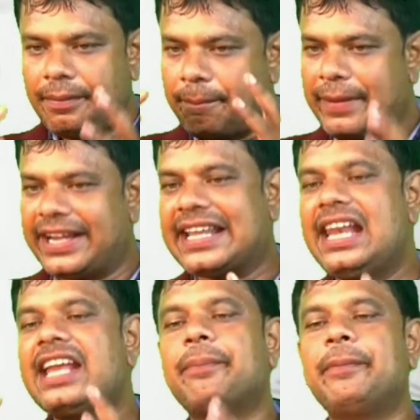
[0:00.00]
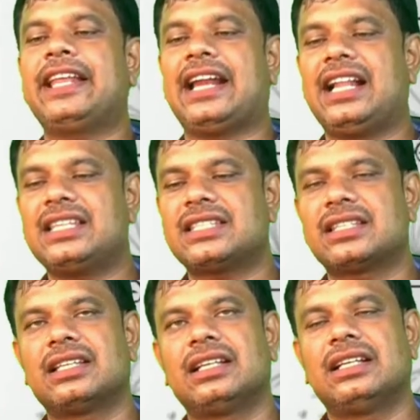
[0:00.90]
Metallic minerals
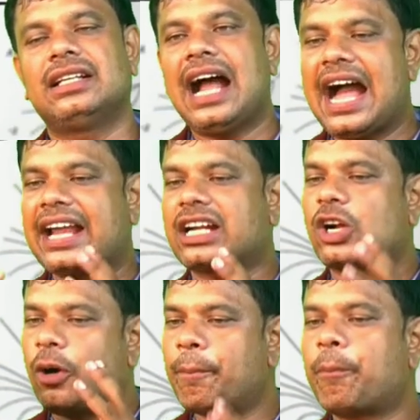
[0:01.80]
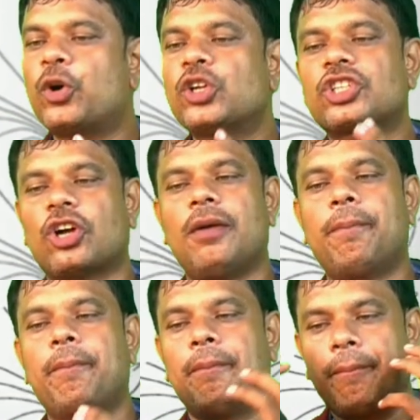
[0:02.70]
are composed of
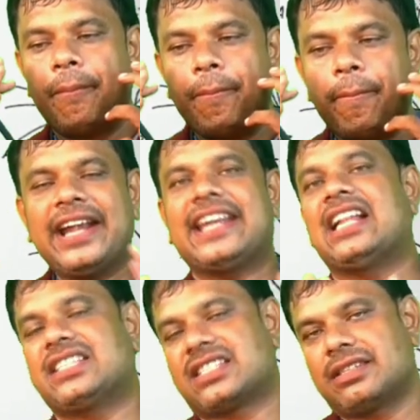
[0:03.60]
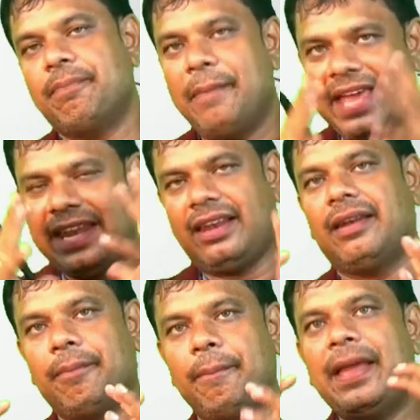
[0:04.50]
metals. Main
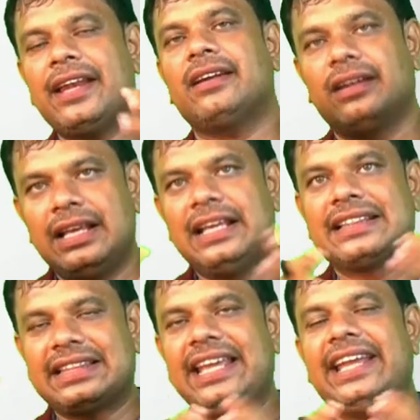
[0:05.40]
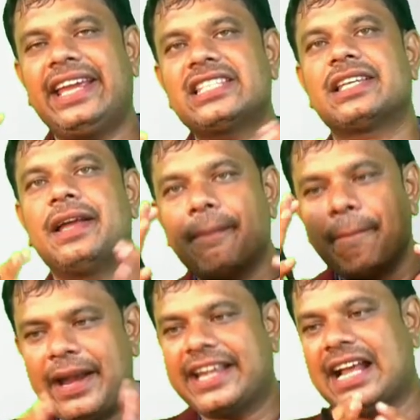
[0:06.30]
thing is
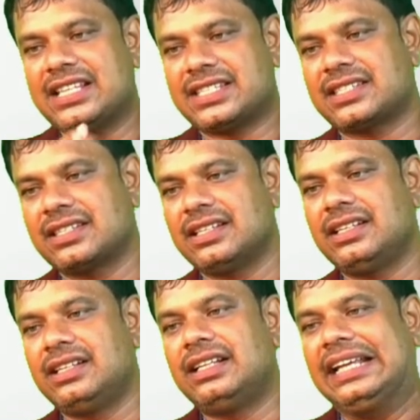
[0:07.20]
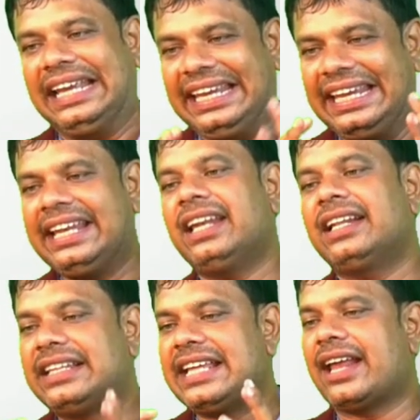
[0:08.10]
metals. In
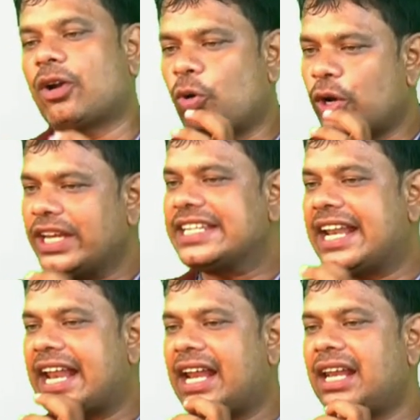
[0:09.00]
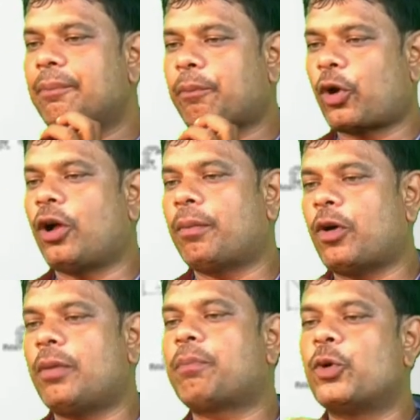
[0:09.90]
their original form
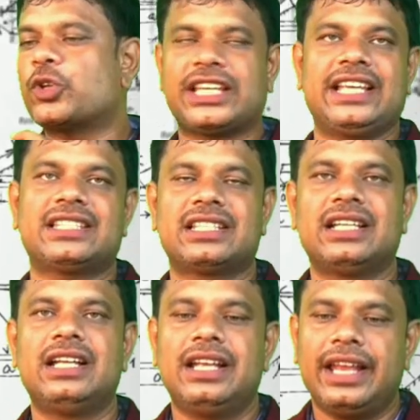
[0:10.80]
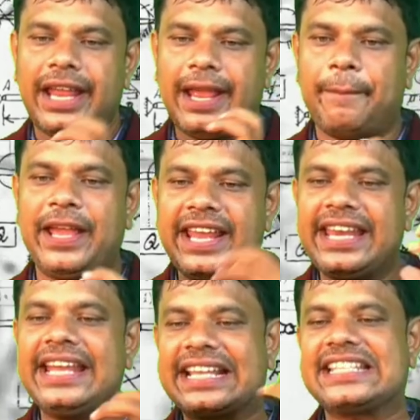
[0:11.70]
of possess a
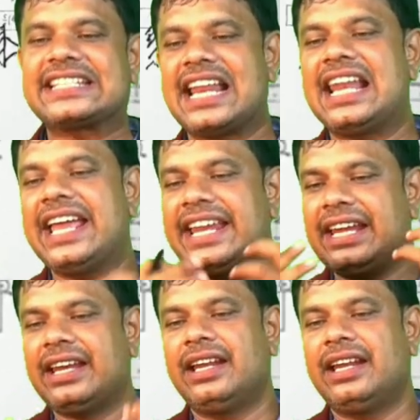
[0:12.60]
very crystalline